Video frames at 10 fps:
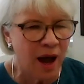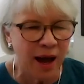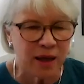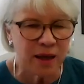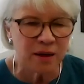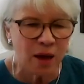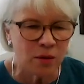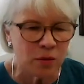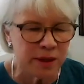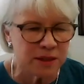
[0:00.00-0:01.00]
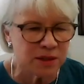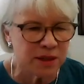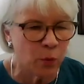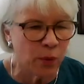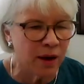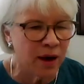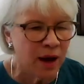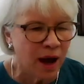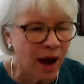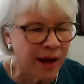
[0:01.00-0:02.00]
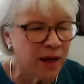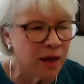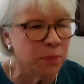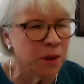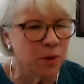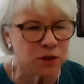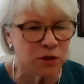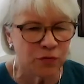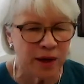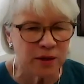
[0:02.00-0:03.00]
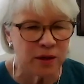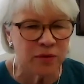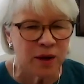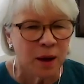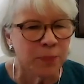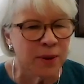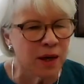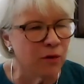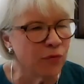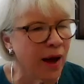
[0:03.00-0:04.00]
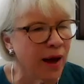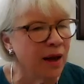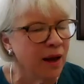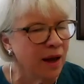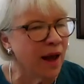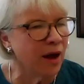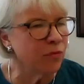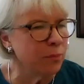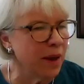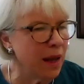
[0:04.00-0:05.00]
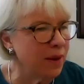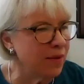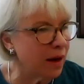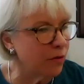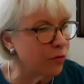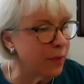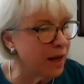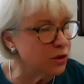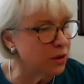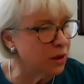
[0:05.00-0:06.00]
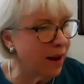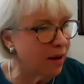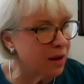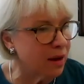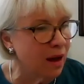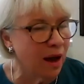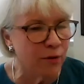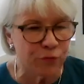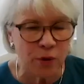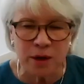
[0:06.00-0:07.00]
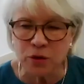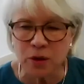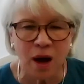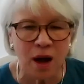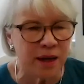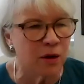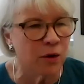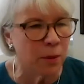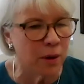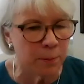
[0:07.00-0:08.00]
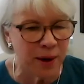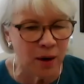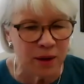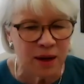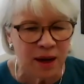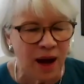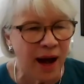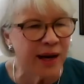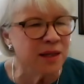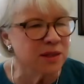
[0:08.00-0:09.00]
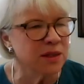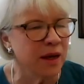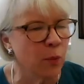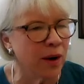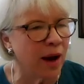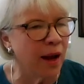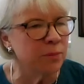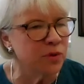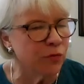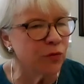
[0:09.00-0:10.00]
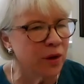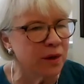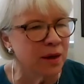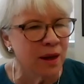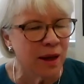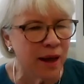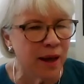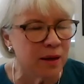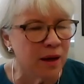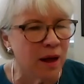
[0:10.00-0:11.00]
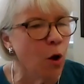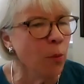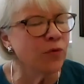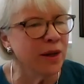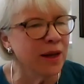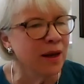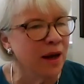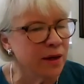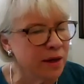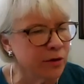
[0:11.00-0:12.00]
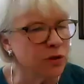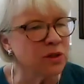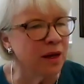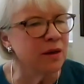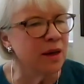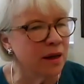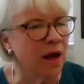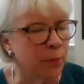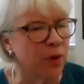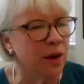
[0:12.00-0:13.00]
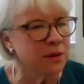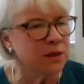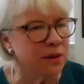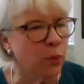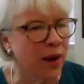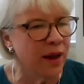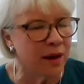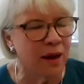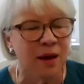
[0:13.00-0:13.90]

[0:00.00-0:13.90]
I can not only see where I can be most effective, but if I have maybe that information about a, a friend or colleague or a parent, I can see where I'm different in hopefully an understanding, comprehensive way,